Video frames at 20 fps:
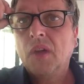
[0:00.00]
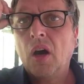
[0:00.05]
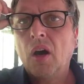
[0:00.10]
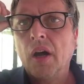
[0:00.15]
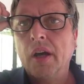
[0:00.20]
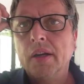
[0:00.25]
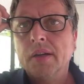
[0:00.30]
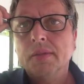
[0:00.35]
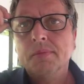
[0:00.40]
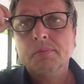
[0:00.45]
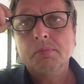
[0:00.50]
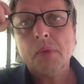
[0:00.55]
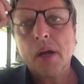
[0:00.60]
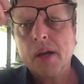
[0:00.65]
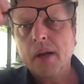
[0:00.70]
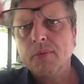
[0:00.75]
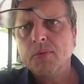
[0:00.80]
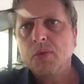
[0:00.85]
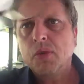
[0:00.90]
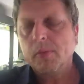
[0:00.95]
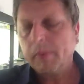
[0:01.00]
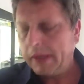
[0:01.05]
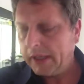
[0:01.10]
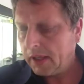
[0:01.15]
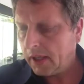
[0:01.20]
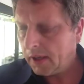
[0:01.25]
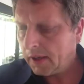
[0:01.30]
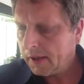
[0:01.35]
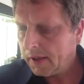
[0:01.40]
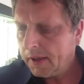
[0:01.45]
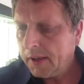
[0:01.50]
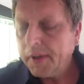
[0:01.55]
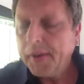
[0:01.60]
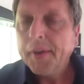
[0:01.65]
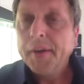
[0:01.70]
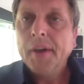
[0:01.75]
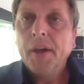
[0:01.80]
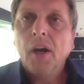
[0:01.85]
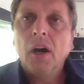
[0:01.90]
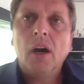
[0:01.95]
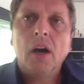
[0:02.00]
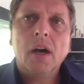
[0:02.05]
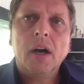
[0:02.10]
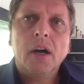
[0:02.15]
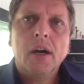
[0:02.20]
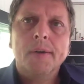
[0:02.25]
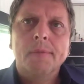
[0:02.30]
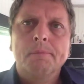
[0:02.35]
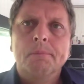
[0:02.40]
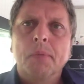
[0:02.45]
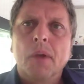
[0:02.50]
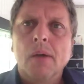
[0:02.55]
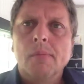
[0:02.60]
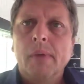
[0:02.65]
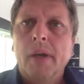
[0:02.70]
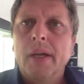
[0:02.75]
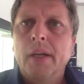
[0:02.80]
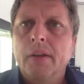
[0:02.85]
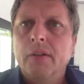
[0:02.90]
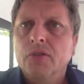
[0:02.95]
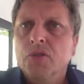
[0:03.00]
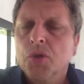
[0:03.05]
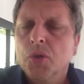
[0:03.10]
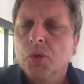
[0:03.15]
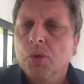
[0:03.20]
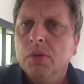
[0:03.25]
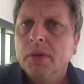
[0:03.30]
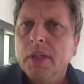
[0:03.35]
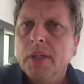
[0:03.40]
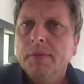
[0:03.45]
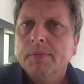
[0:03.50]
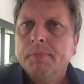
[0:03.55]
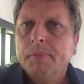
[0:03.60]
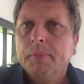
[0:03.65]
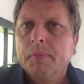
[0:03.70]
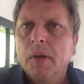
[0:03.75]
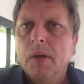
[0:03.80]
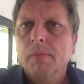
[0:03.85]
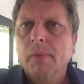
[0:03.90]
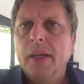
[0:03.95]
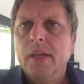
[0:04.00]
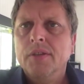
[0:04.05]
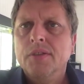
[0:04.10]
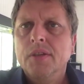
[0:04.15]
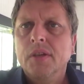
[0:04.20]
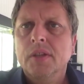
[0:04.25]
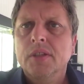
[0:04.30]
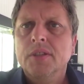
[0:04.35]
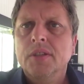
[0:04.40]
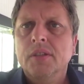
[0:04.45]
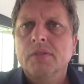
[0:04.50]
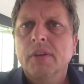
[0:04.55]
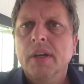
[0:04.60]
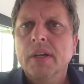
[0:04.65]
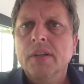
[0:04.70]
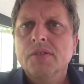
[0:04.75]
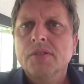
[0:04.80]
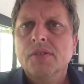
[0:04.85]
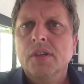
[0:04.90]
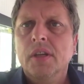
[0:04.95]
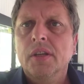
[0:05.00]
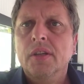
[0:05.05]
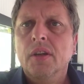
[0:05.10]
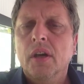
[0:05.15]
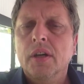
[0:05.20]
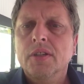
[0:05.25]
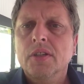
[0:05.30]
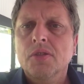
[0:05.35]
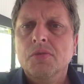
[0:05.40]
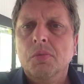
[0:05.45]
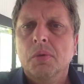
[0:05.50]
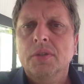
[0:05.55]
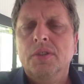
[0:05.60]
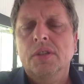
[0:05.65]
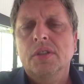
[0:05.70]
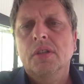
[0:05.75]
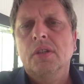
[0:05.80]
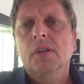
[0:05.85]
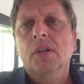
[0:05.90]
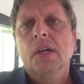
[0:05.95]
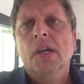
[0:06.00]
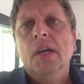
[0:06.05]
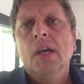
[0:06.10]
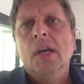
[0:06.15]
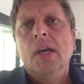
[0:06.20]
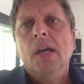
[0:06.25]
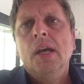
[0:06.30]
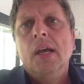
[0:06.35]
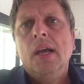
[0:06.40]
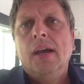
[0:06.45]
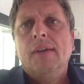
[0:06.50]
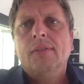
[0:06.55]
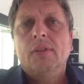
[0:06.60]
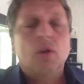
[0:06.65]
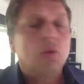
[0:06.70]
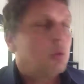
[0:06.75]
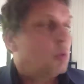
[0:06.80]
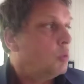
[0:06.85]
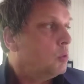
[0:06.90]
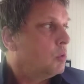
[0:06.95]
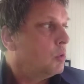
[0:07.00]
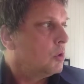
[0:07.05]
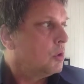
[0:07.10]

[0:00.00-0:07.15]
Hi, my name's Robert Young. I make jewellery, I make eternity rings, and I just wanted to have a little